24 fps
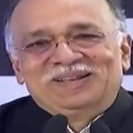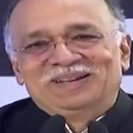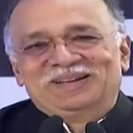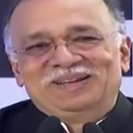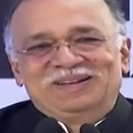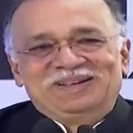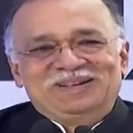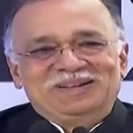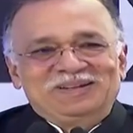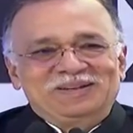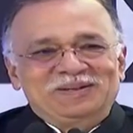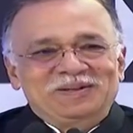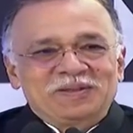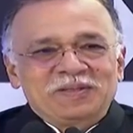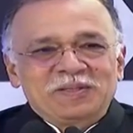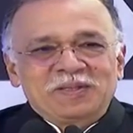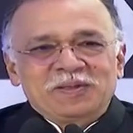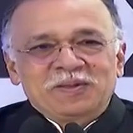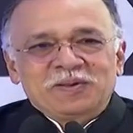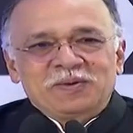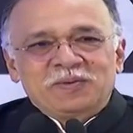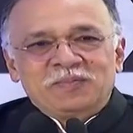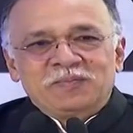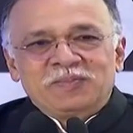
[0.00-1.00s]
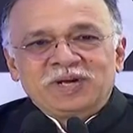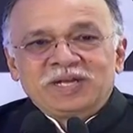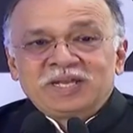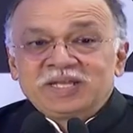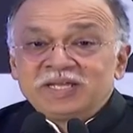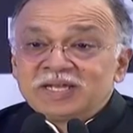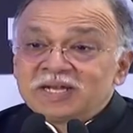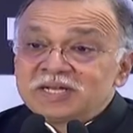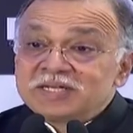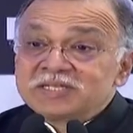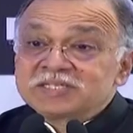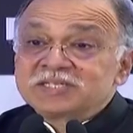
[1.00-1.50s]
But
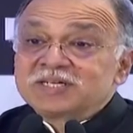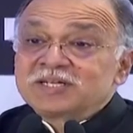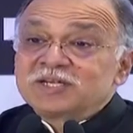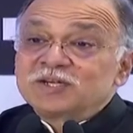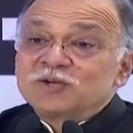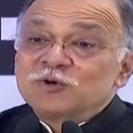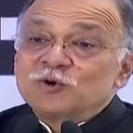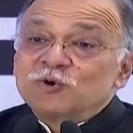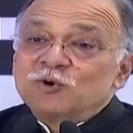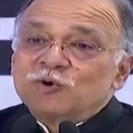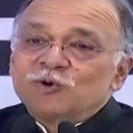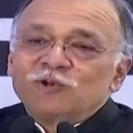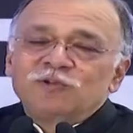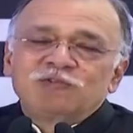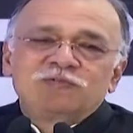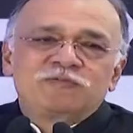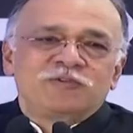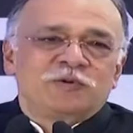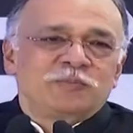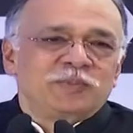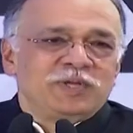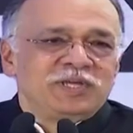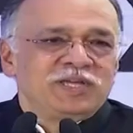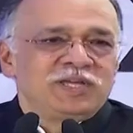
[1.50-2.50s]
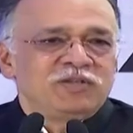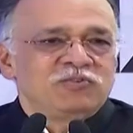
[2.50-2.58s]
he had set a goal for me.